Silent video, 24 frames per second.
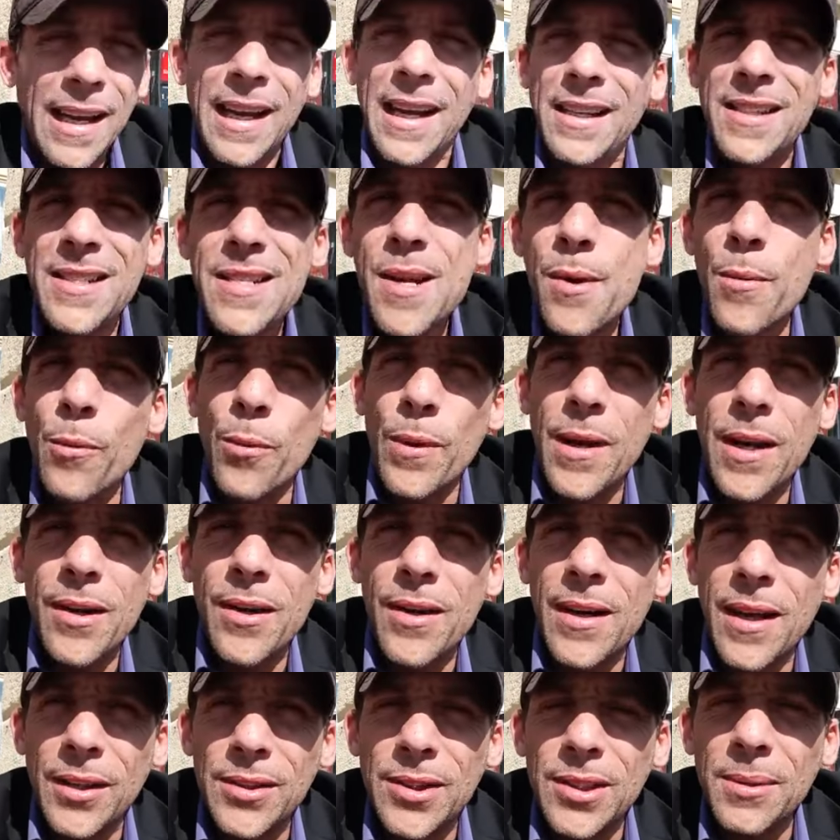isn't it
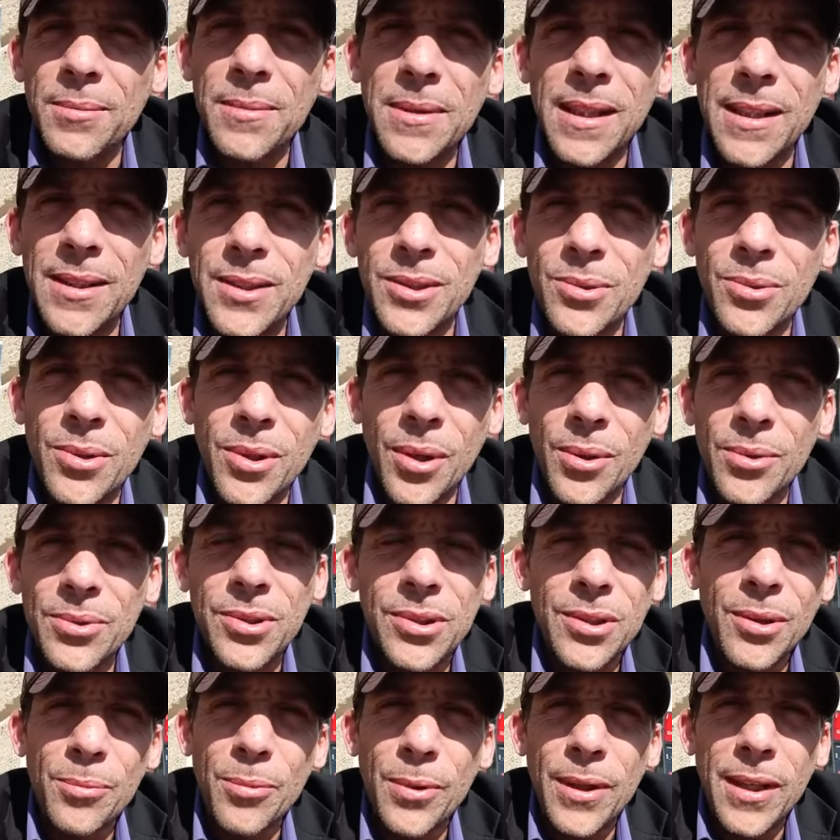weird how sometimes you go
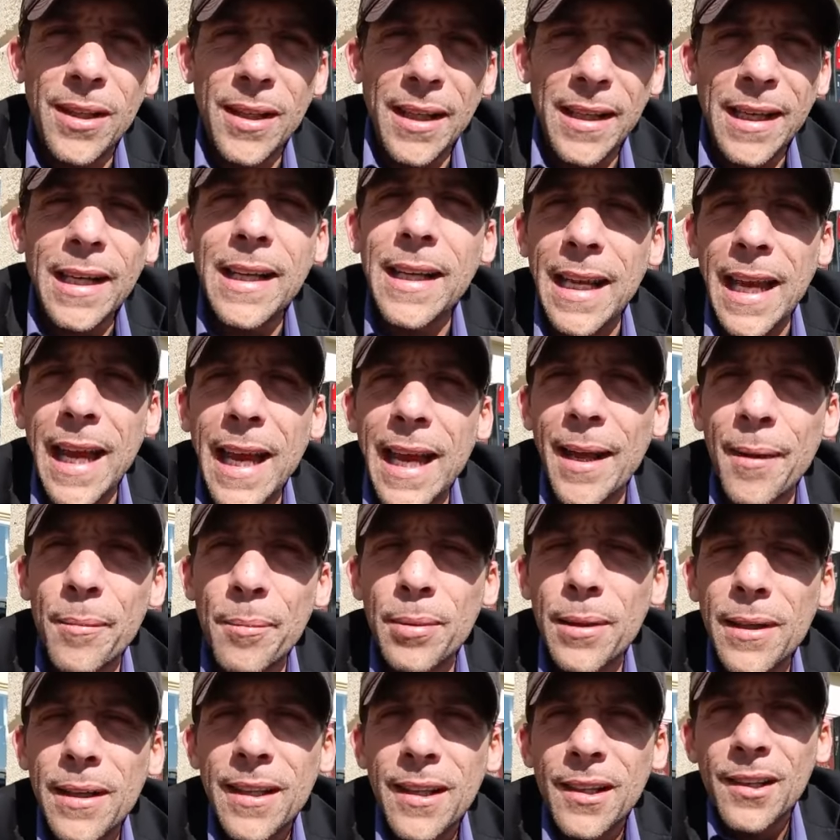somewhere like a camp
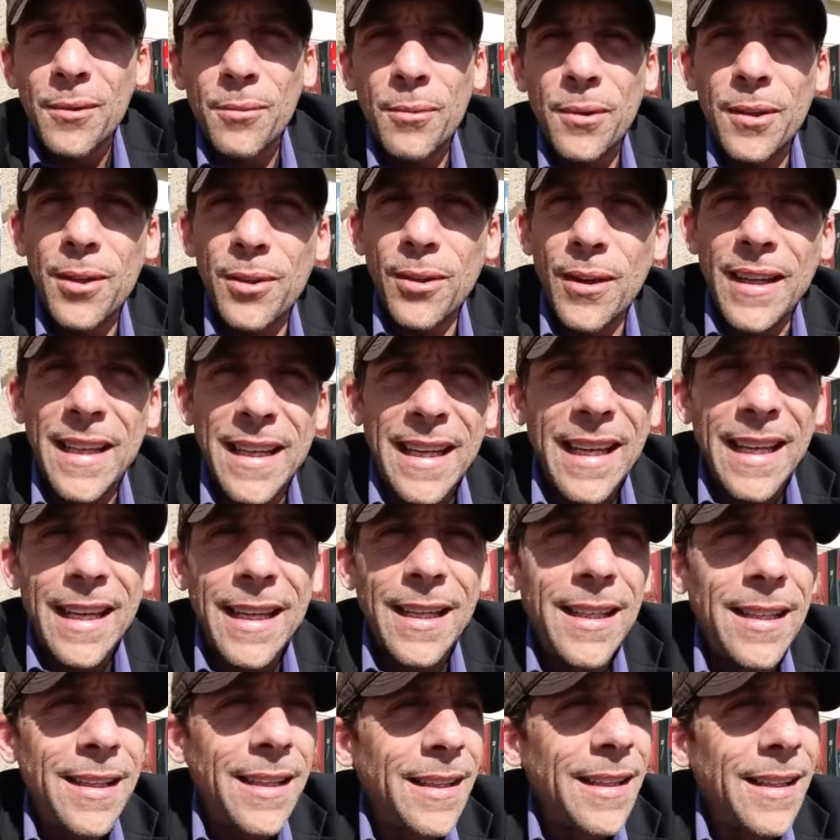when you're a kid